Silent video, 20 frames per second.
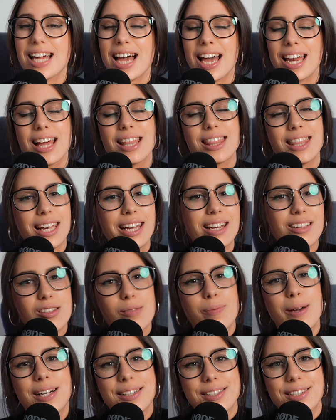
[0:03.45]
and I think it's
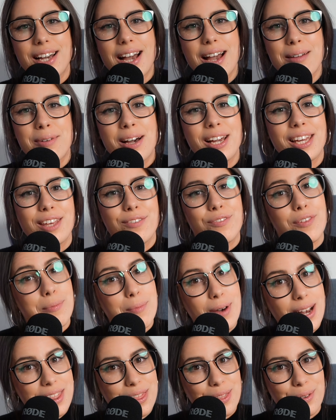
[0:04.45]
about time I give you
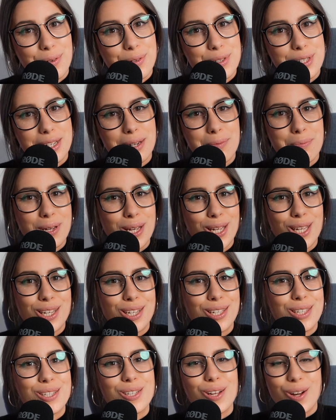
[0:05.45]
my thoughts and
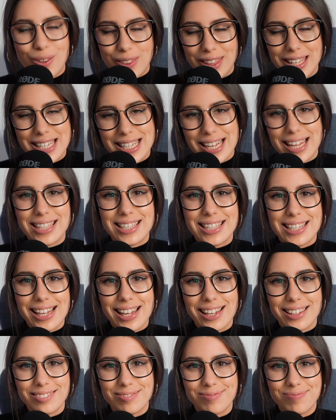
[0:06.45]
opinions on this
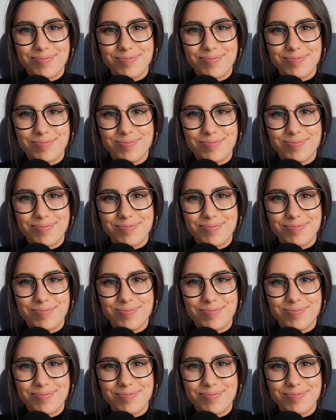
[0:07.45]
headset.